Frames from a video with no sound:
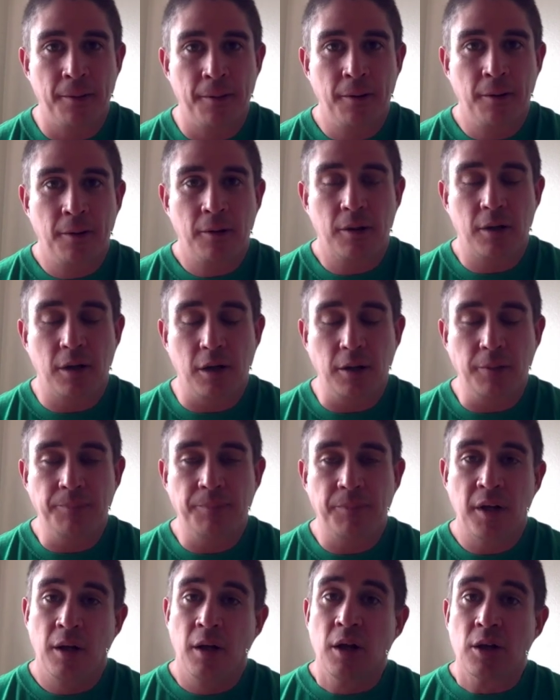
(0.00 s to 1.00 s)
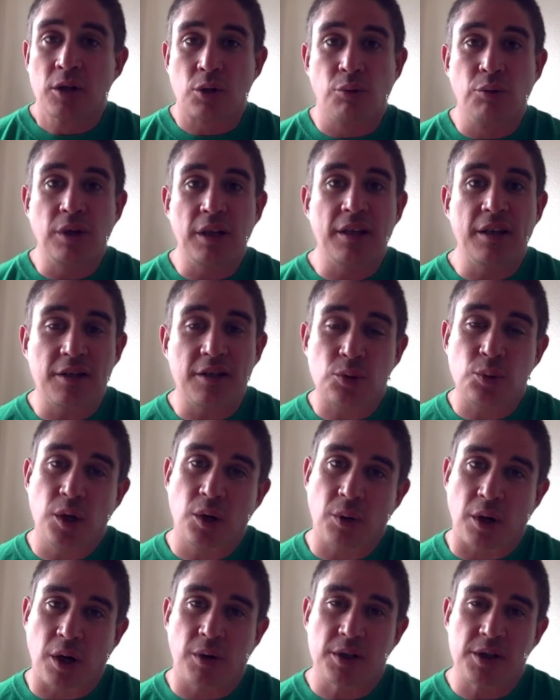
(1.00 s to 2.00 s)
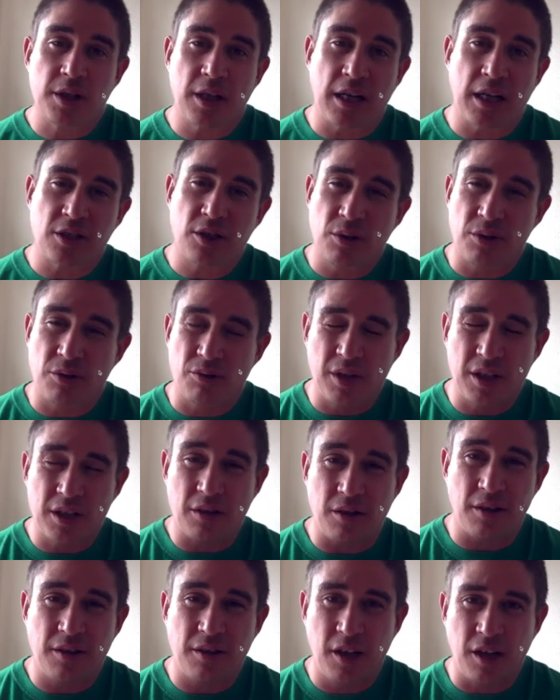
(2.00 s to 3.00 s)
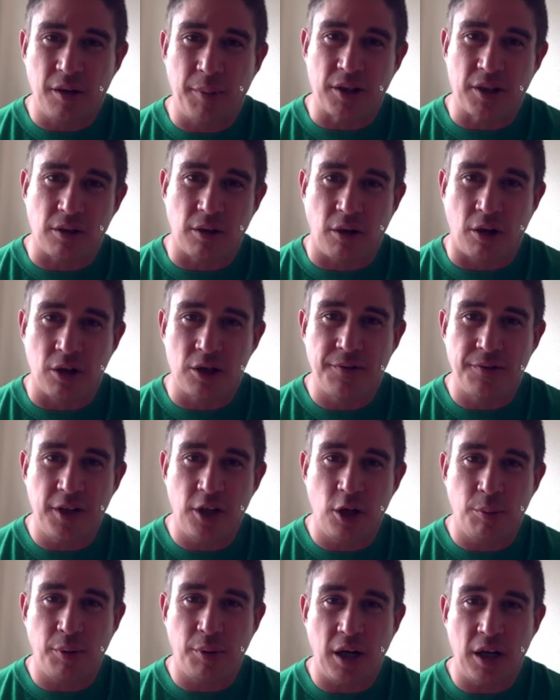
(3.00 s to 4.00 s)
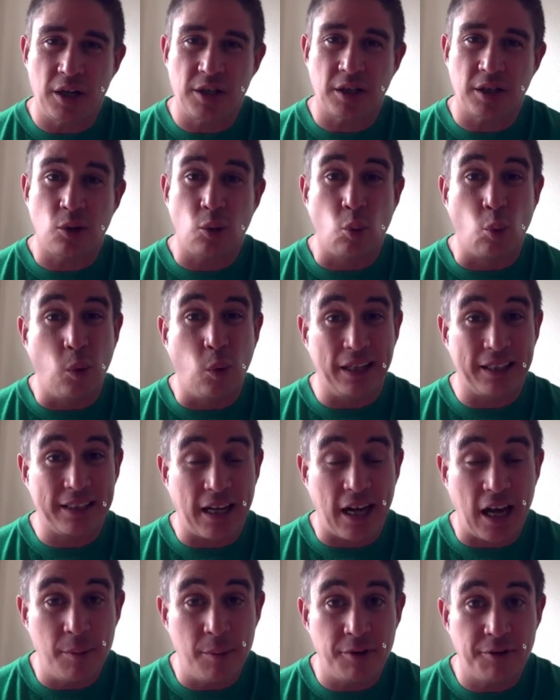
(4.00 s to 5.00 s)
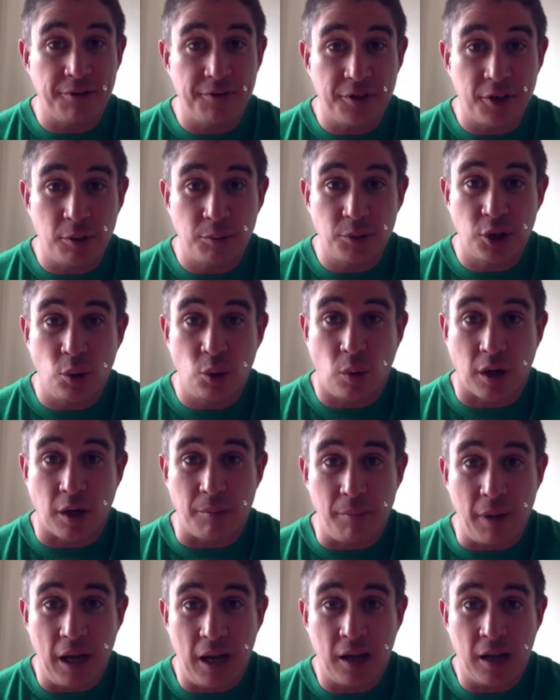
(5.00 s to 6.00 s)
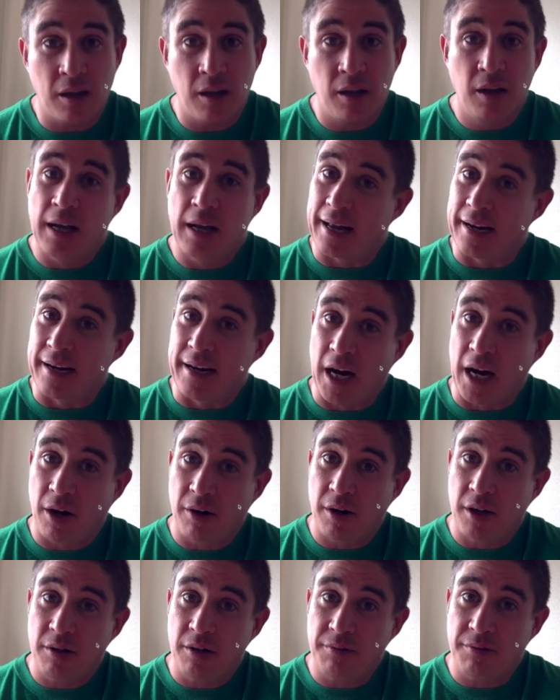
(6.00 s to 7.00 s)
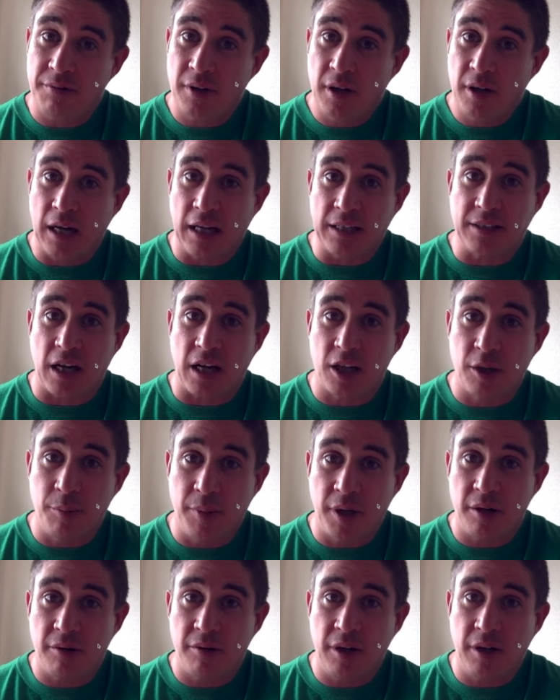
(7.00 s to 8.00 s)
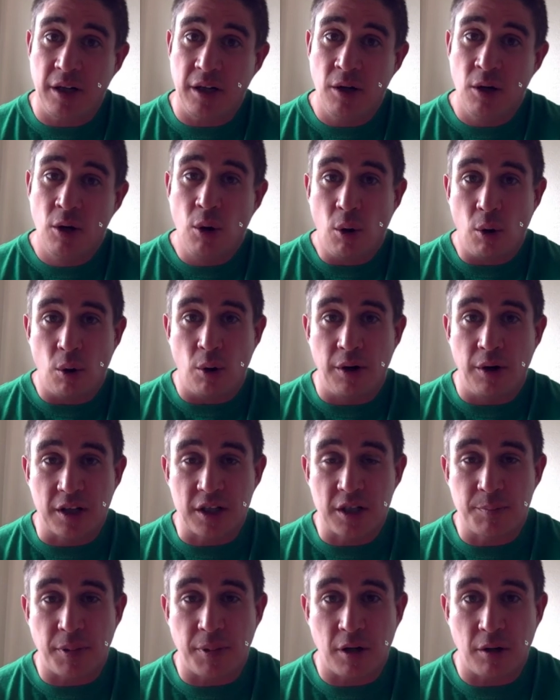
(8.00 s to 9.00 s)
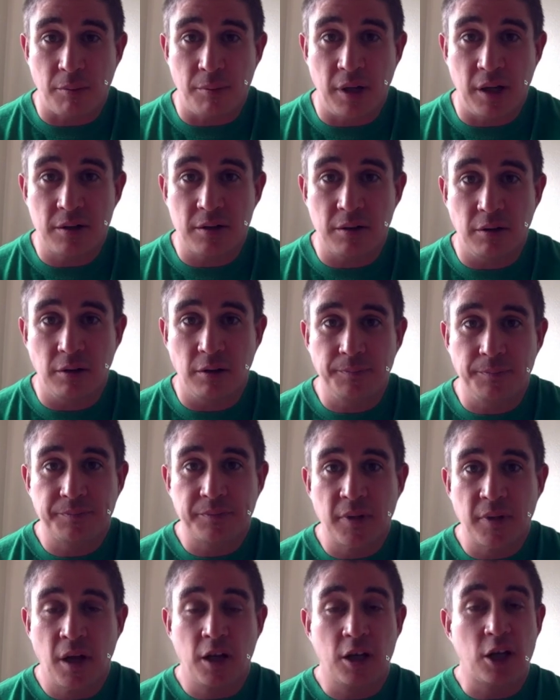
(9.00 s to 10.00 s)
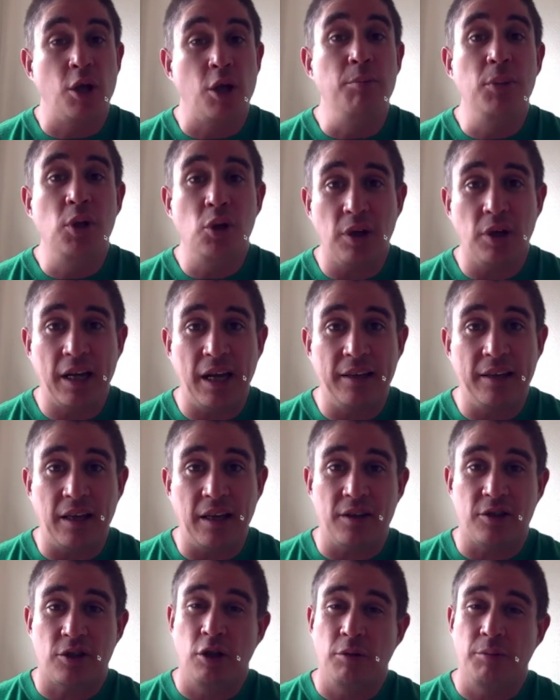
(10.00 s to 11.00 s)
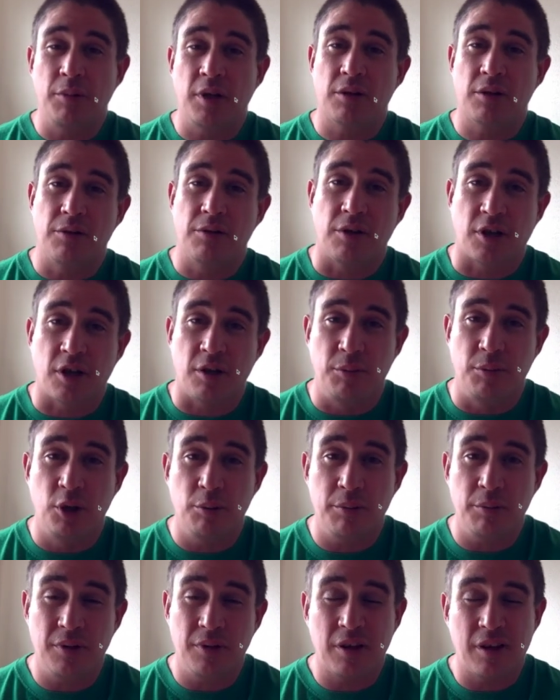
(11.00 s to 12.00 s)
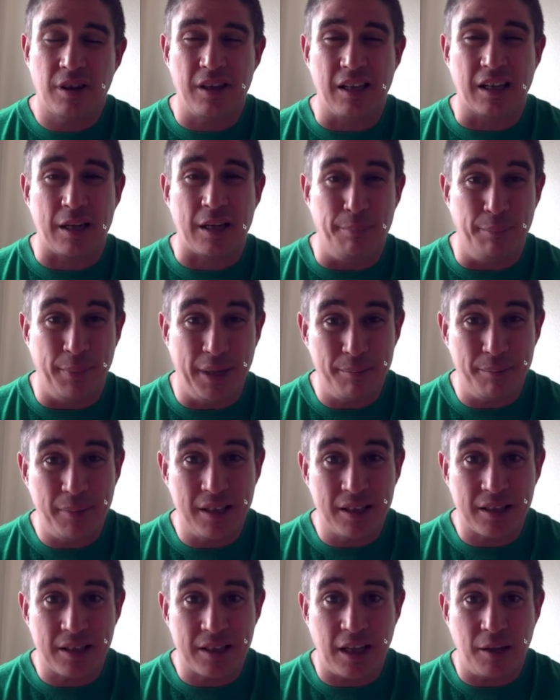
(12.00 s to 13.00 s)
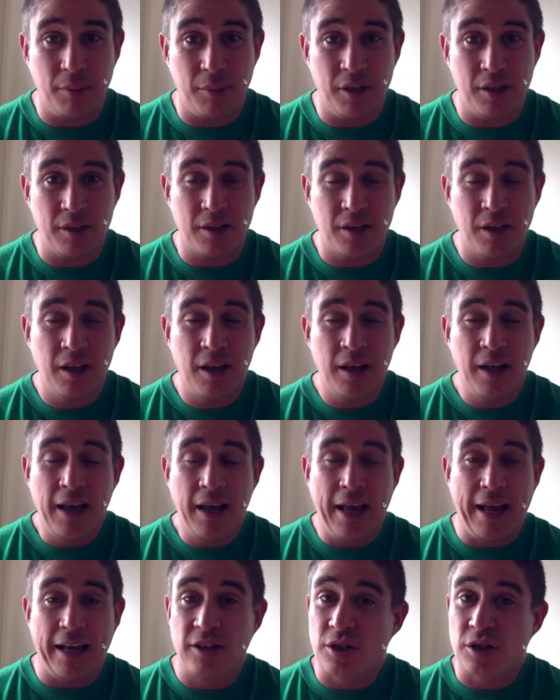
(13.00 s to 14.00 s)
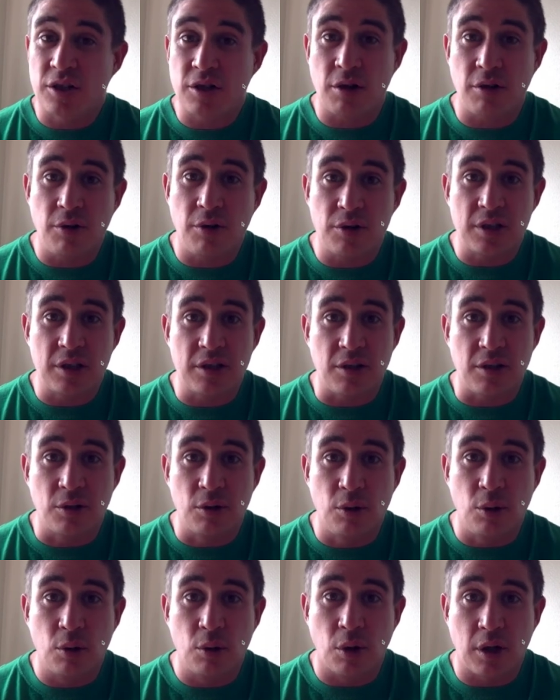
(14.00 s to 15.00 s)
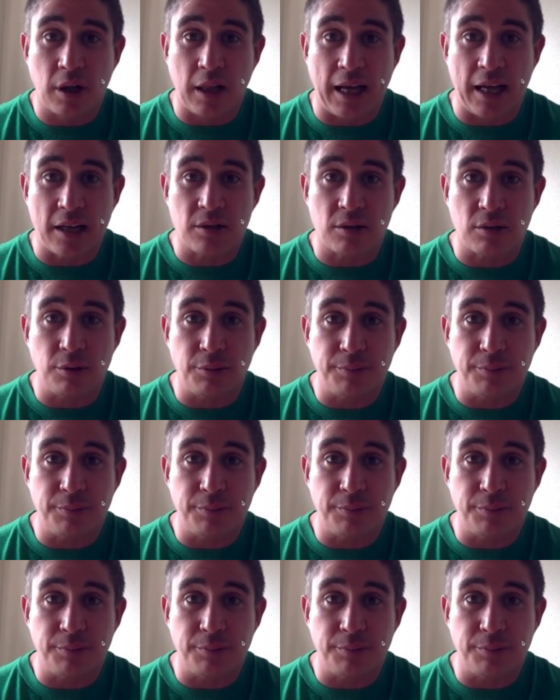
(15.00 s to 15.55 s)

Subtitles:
Okay? So really this week what I want you guys to do is really start thinking about your large video project. What type of film do you want to make? A narrative, a documentary, or an experimental? Communicate that to me through the commitment statement, and just turn those into the Google Classroom.